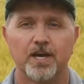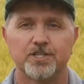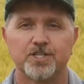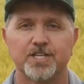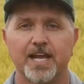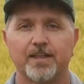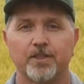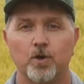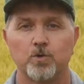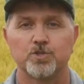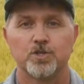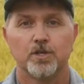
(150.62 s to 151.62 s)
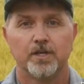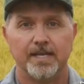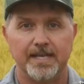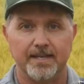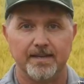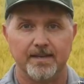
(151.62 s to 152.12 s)
to take those
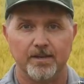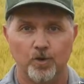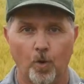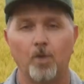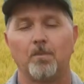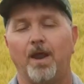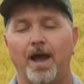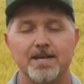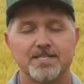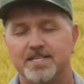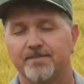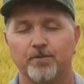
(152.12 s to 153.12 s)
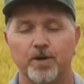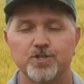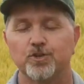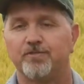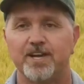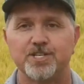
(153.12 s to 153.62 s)
normalized
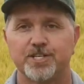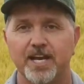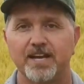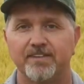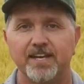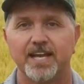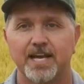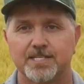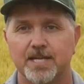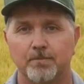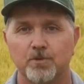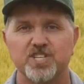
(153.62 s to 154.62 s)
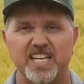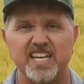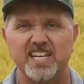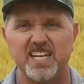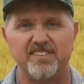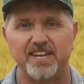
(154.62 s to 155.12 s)
differential vegetative index numbers,
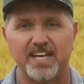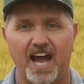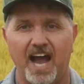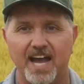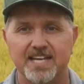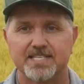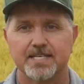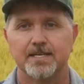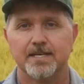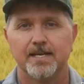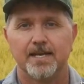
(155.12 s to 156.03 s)
NDVIs,